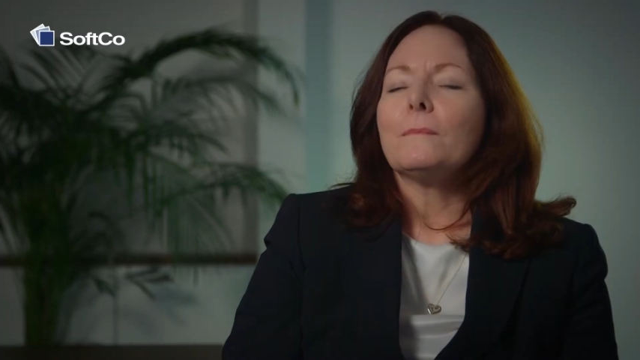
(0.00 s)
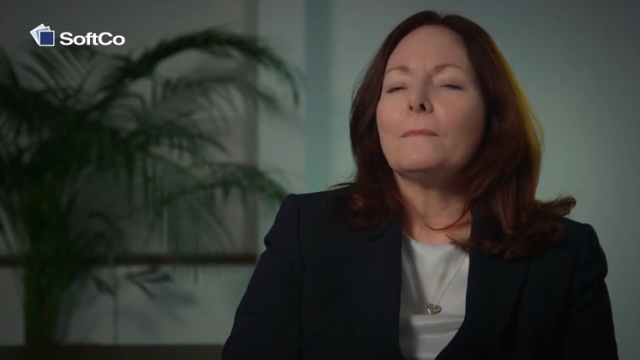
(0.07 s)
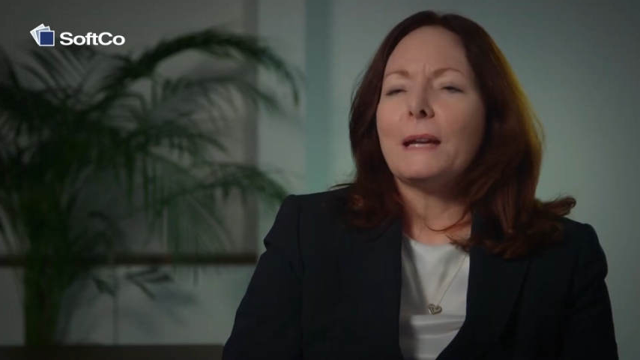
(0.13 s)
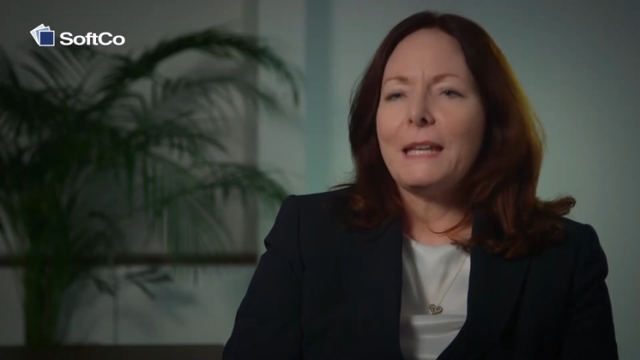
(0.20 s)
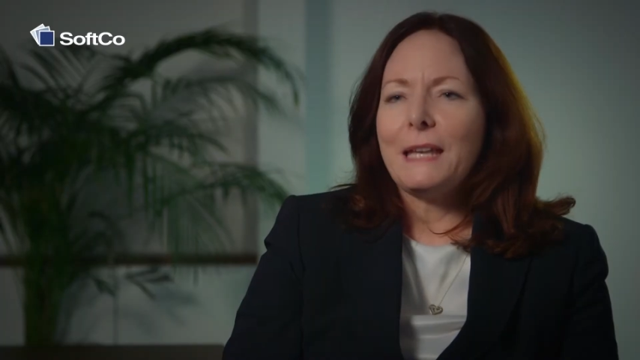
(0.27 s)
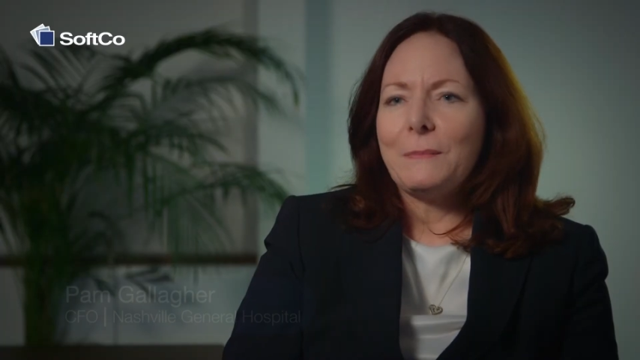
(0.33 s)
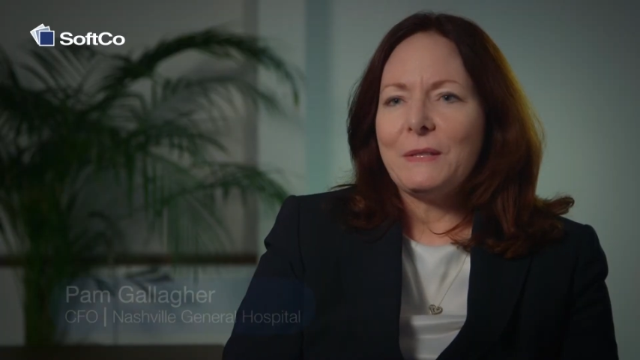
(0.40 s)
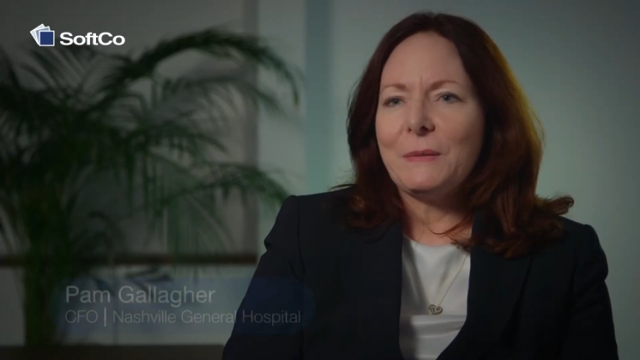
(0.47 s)
My
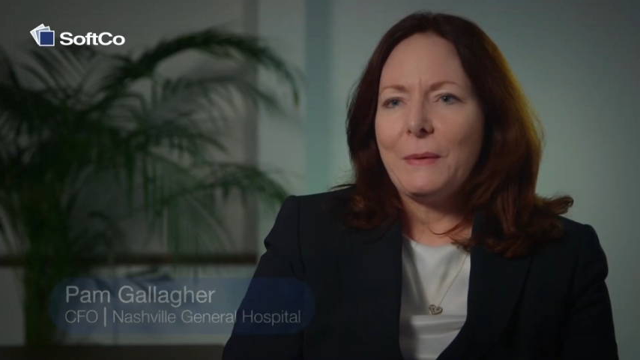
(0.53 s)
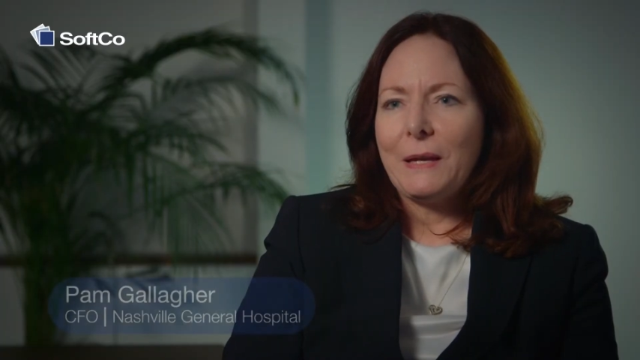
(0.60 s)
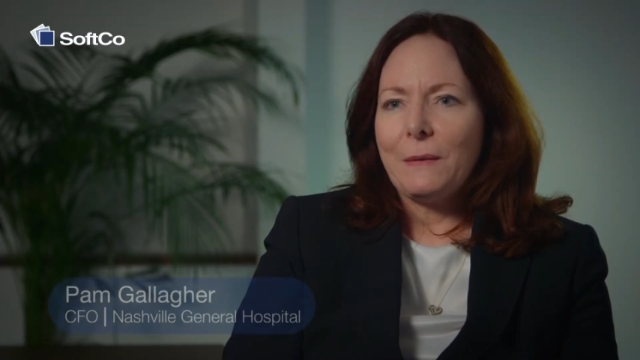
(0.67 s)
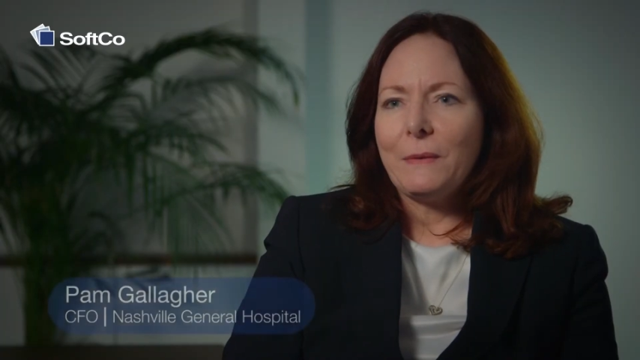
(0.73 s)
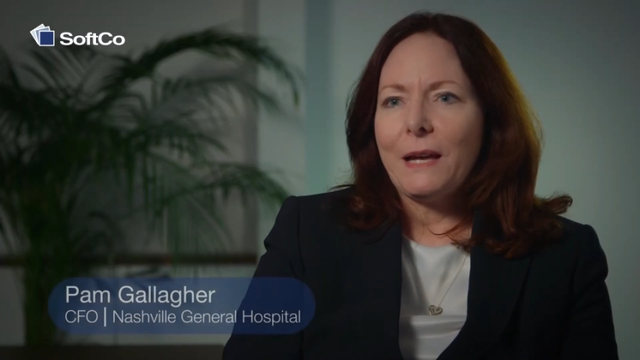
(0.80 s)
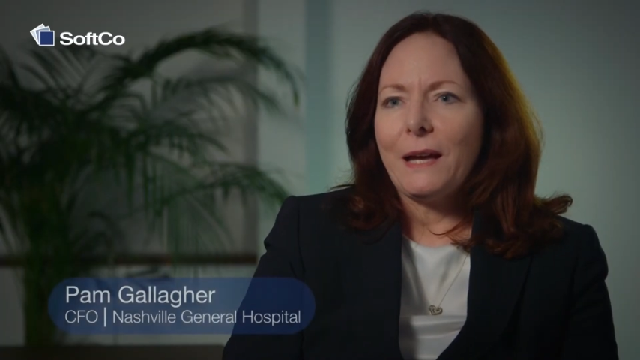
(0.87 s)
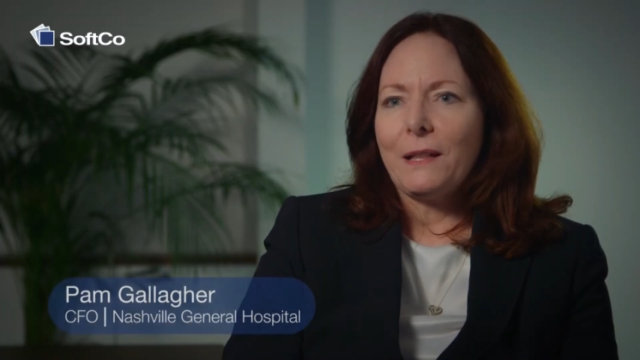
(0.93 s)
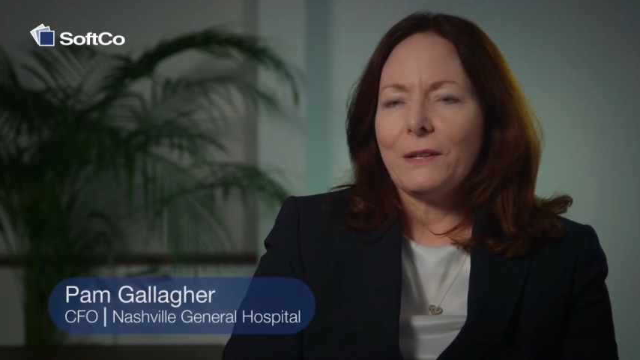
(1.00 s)
name is
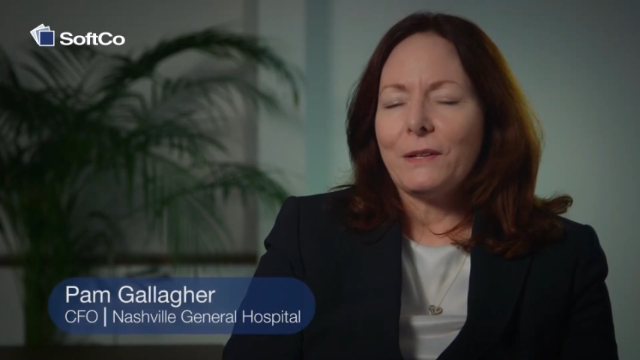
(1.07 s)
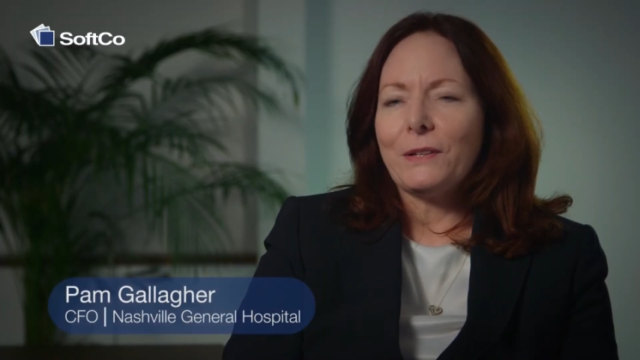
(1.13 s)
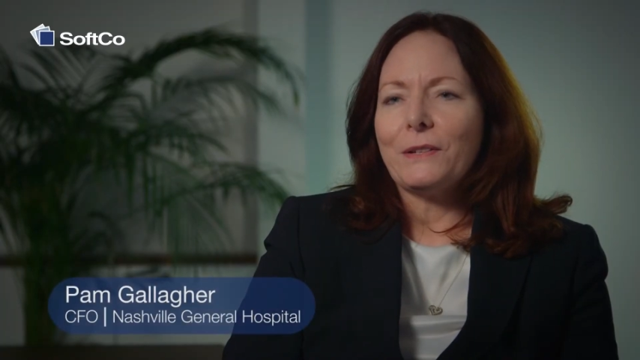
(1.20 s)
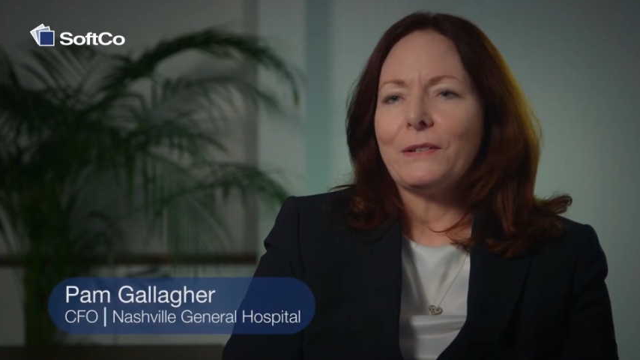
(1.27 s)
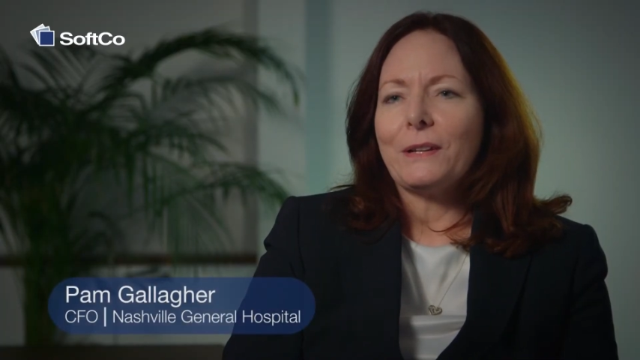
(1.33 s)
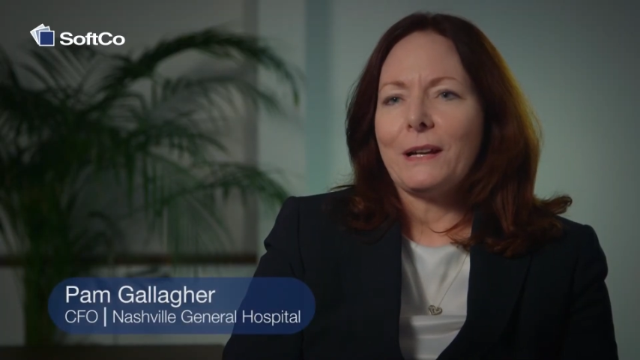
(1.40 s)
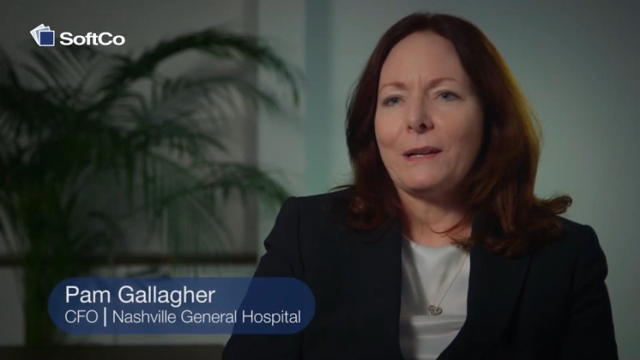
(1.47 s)
Pam Gallagher.